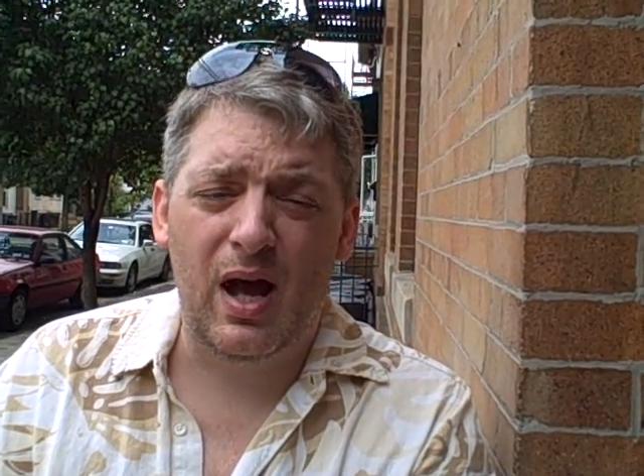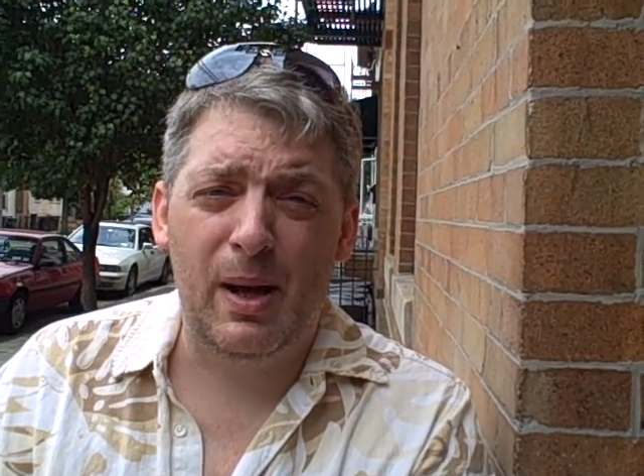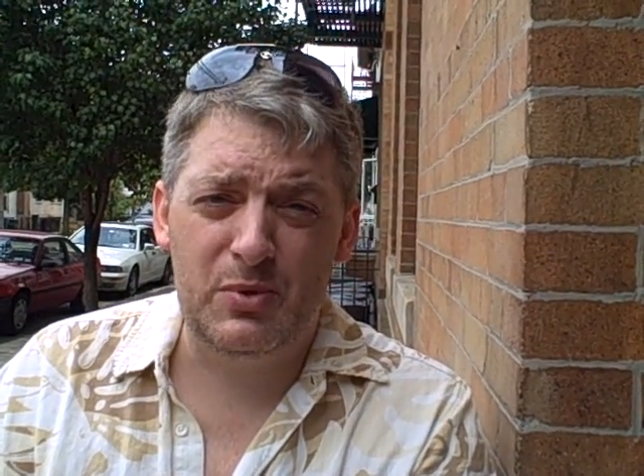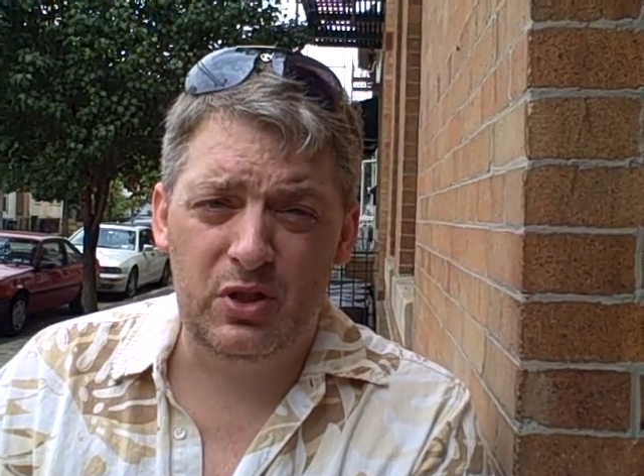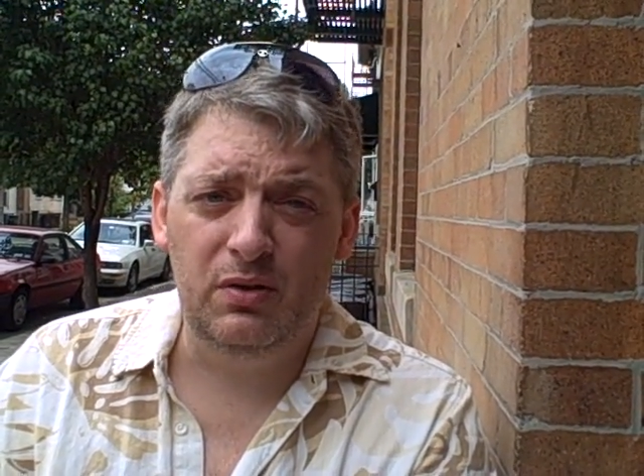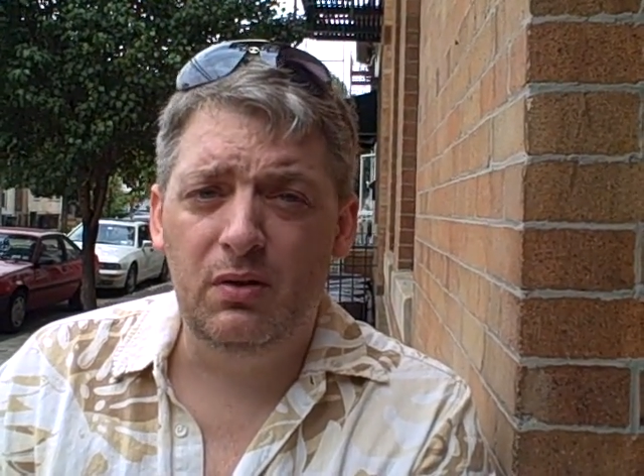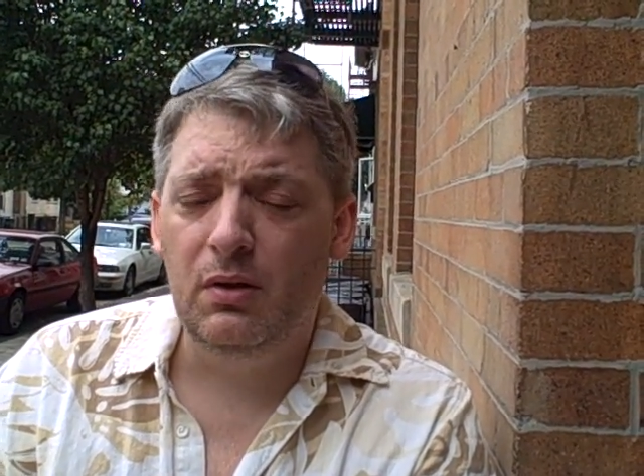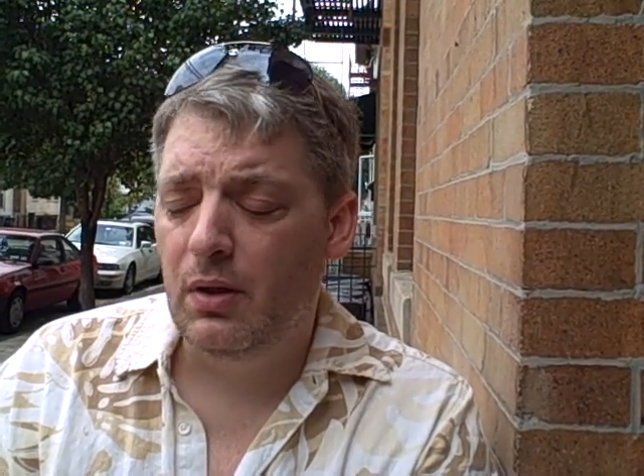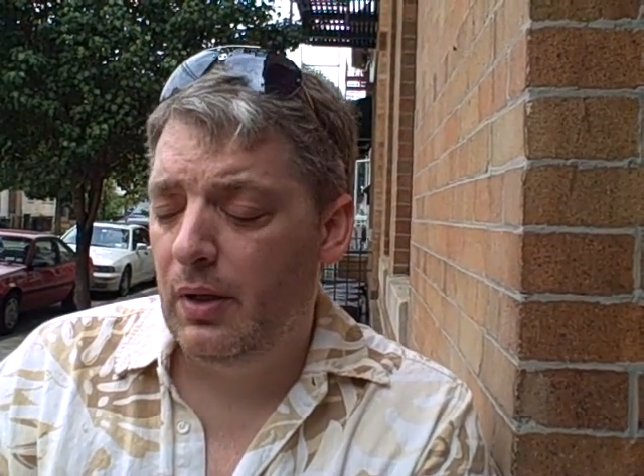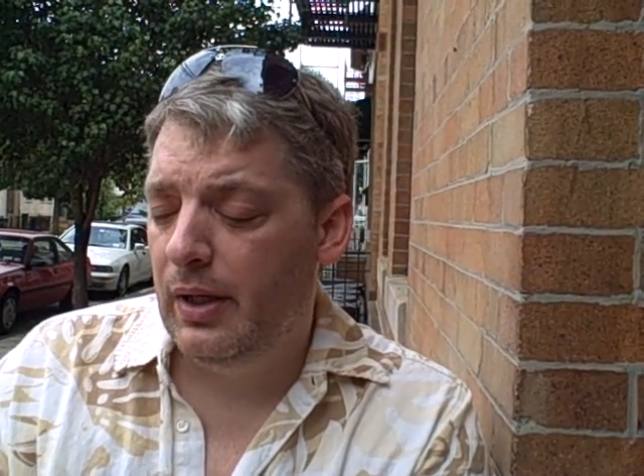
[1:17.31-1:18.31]
option
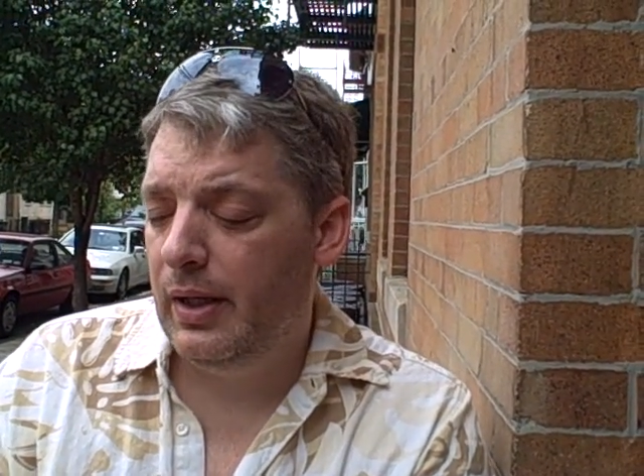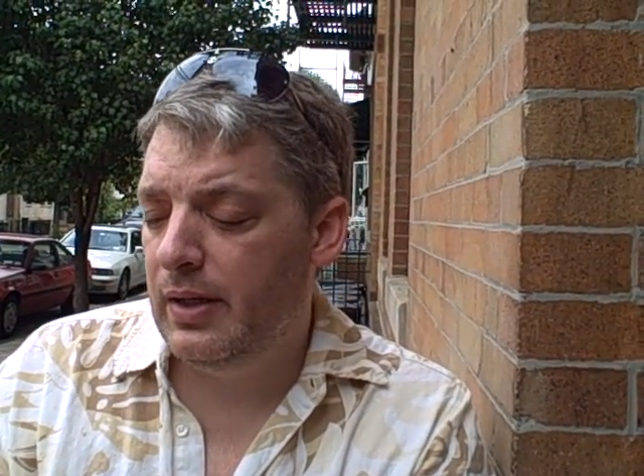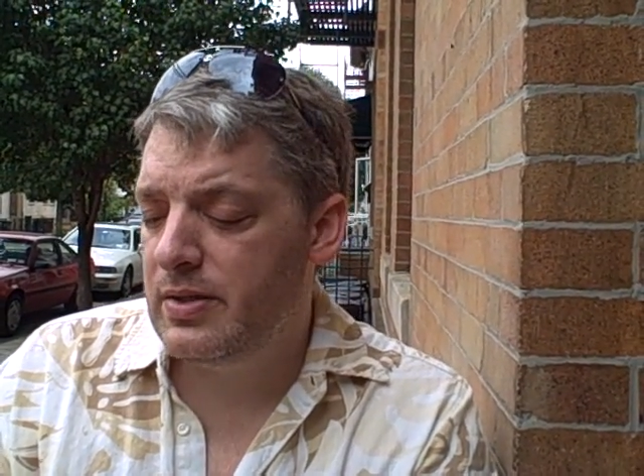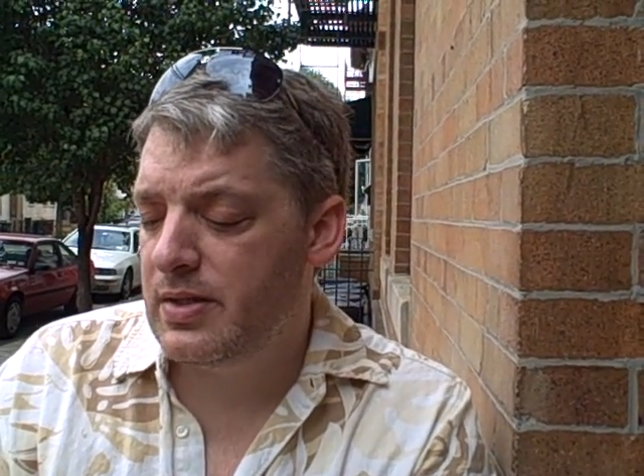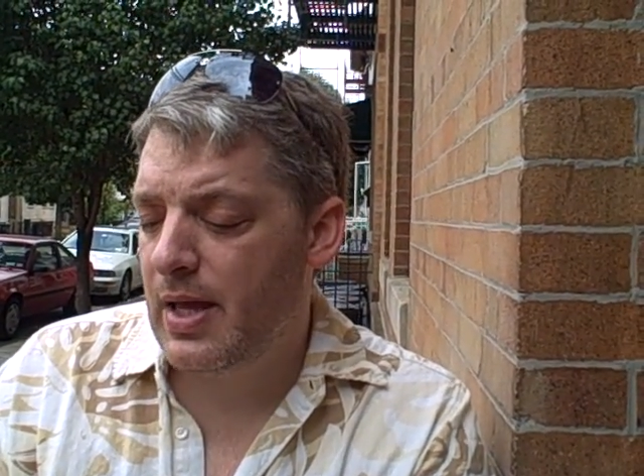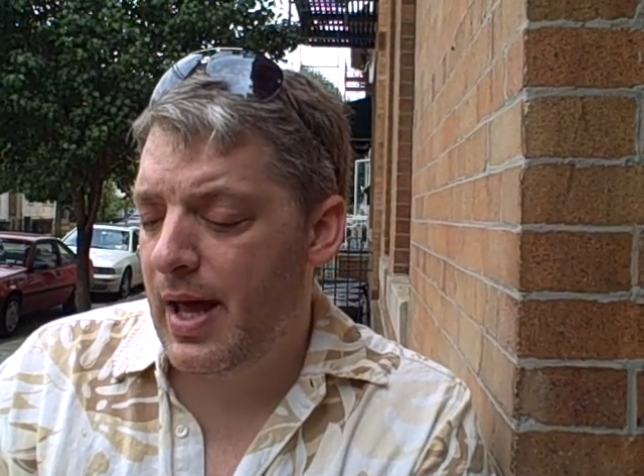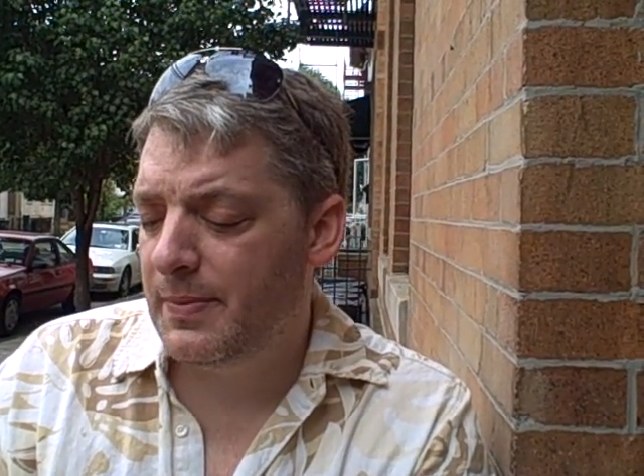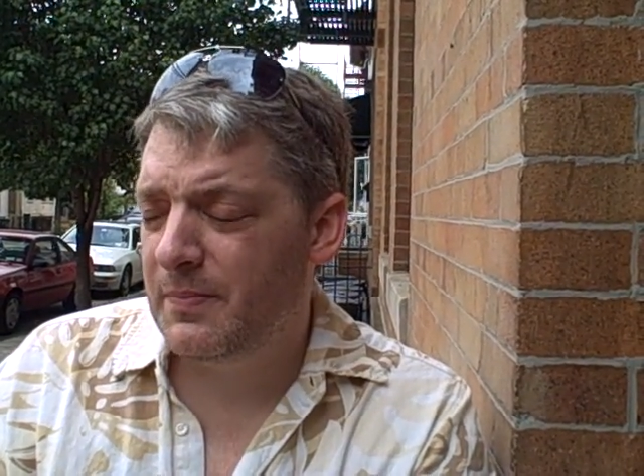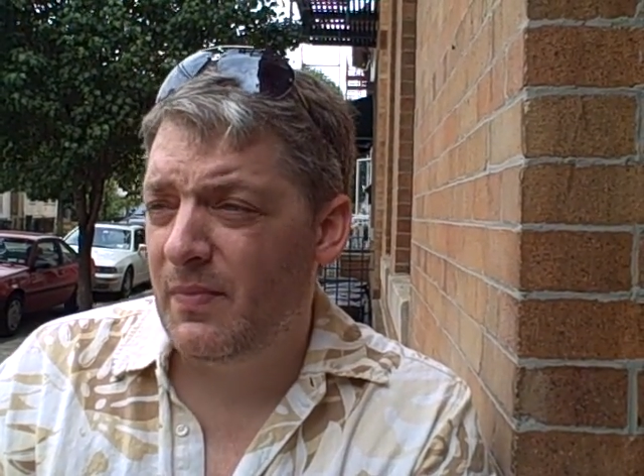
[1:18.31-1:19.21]
is that